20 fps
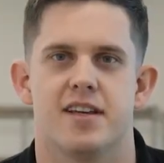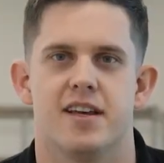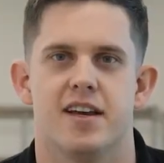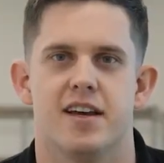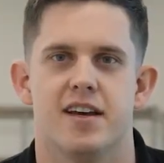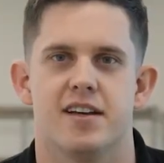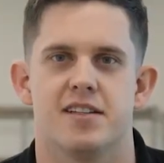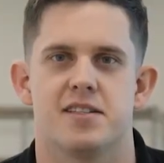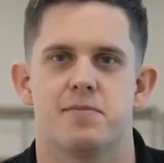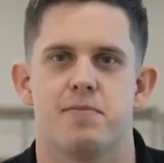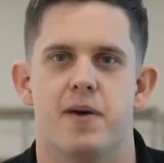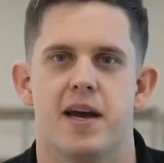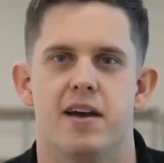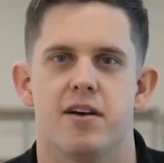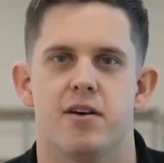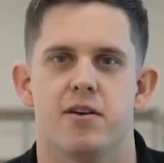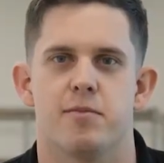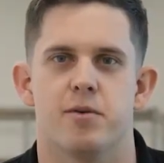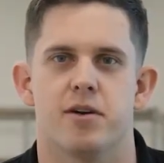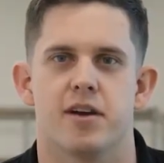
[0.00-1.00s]
here at
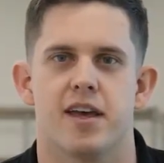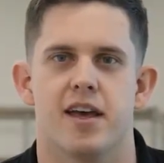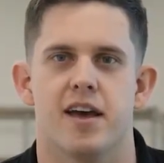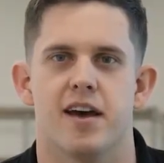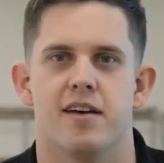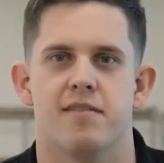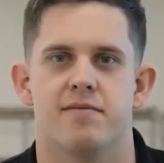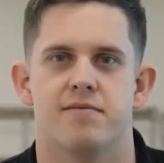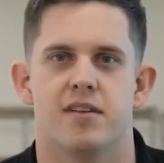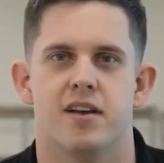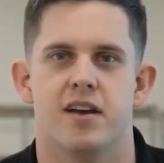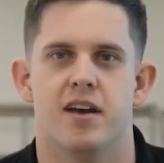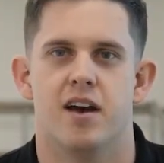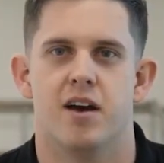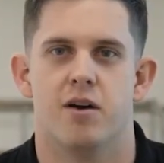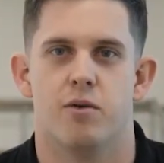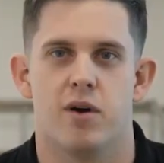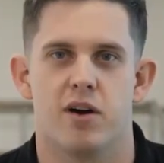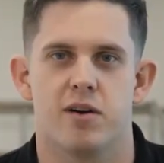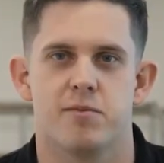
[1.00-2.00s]
Spao Ottobock Care.
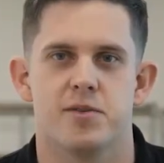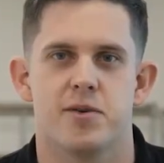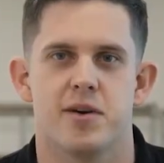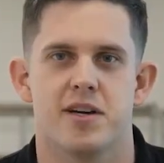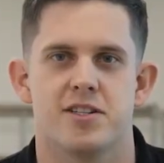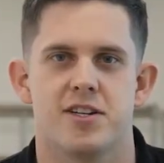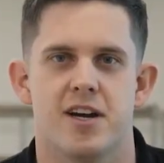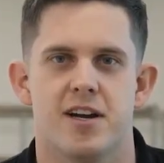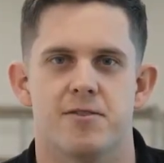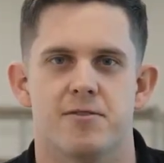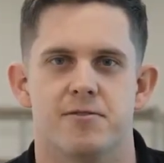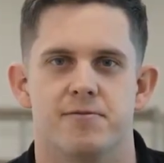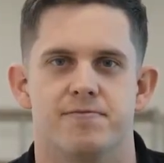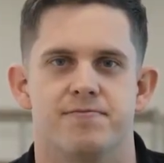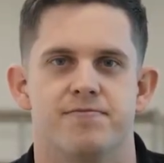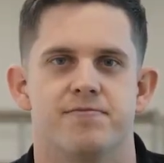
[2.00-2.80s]
Welcome to our channel.